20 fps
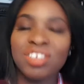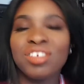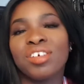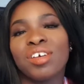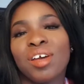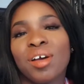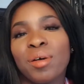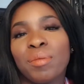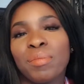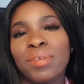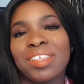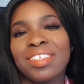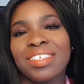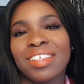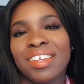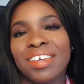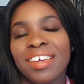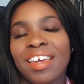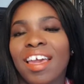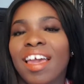girl Miss
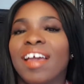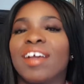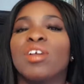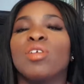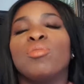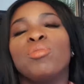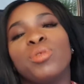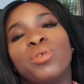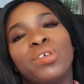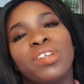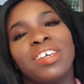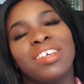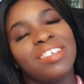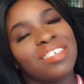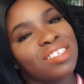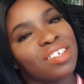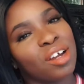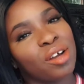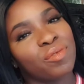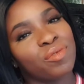Lee here. Good morning,
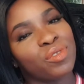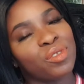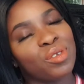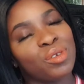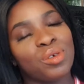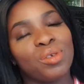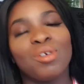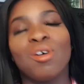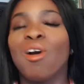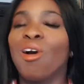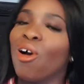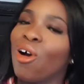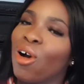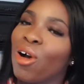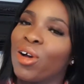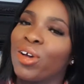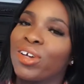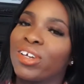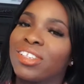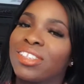good afternoon,
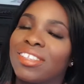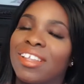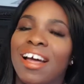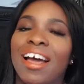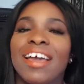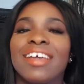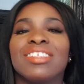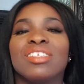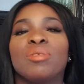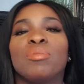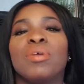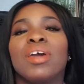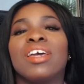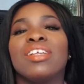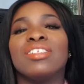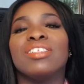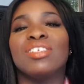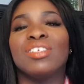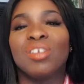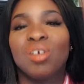or good night,
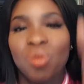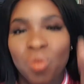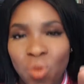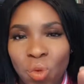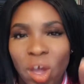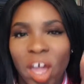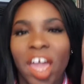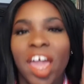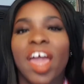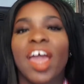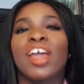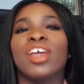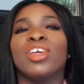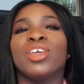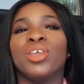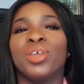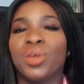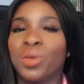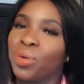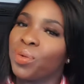depending on where
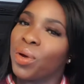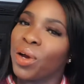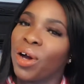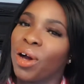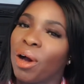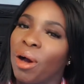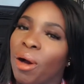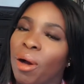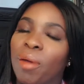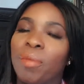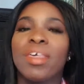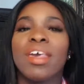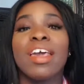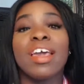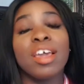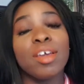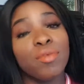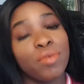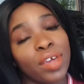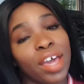you are.
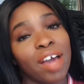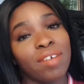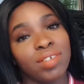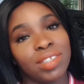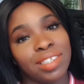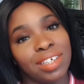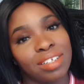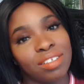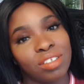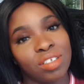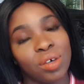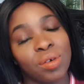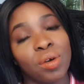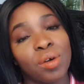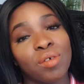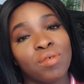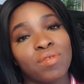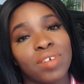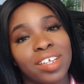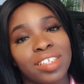If you haven't done so
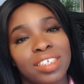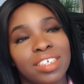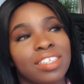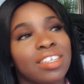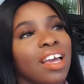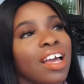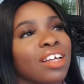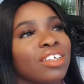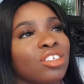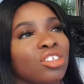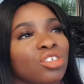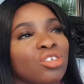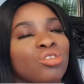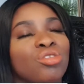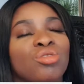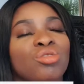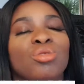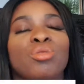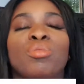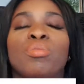already, as
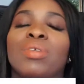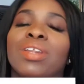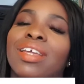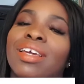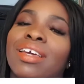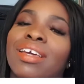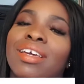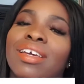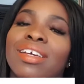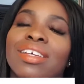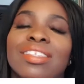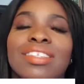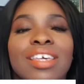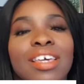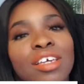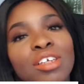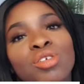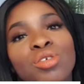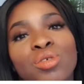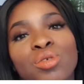usual, please
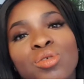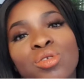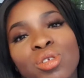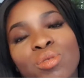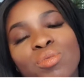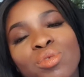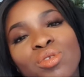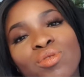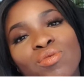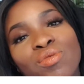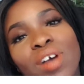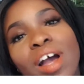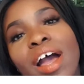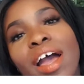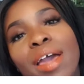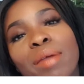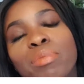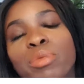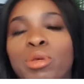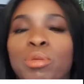can you
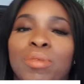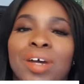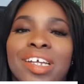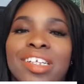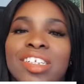subscribe to my